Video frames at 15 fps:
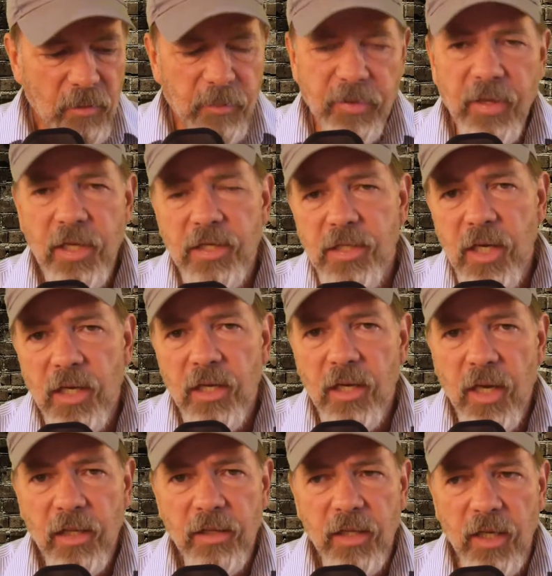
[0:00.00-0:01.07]
But they said
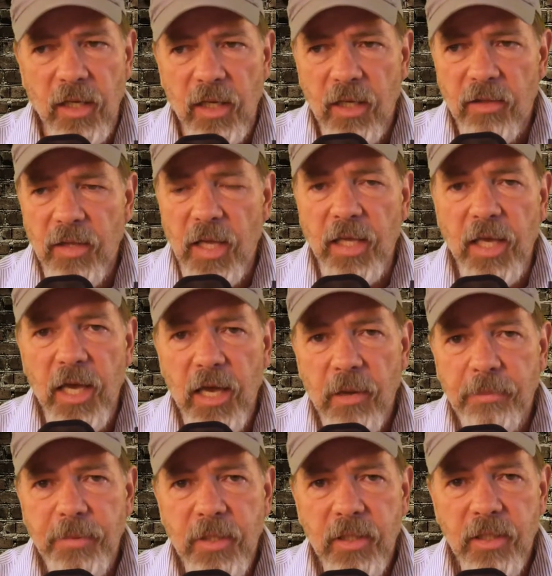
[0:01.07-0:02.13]
nothing. They
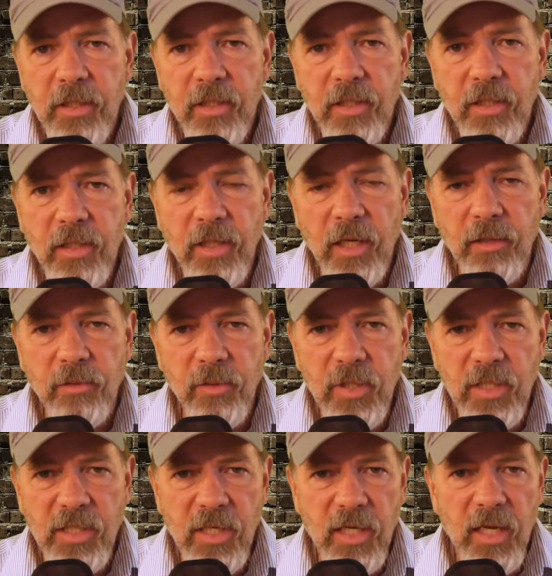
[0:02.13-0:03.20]
kept
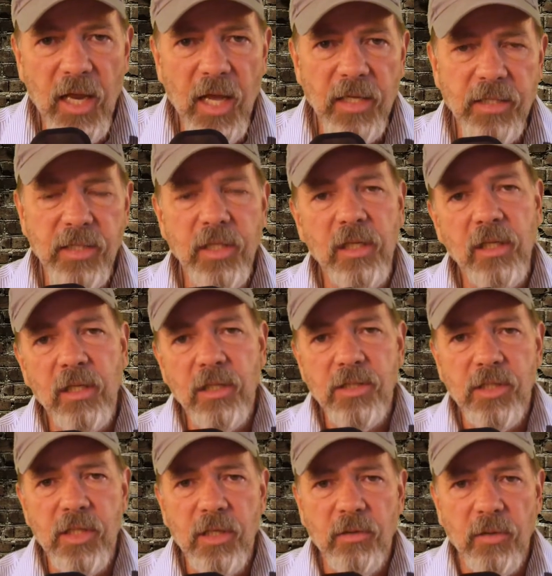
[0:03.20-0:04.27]
Guthrie's nasty little
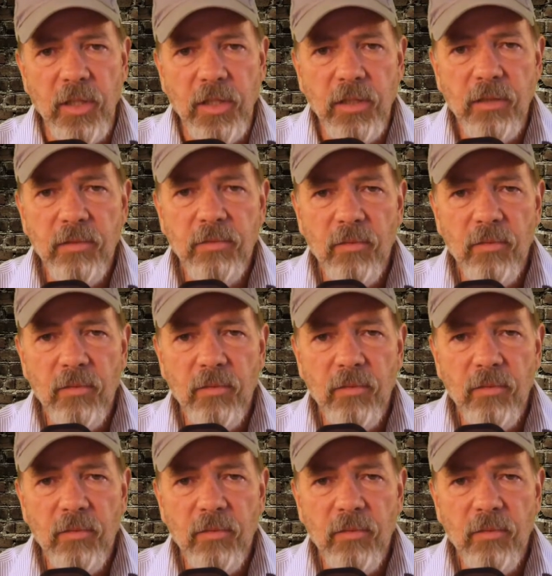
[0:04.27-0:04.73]
secret.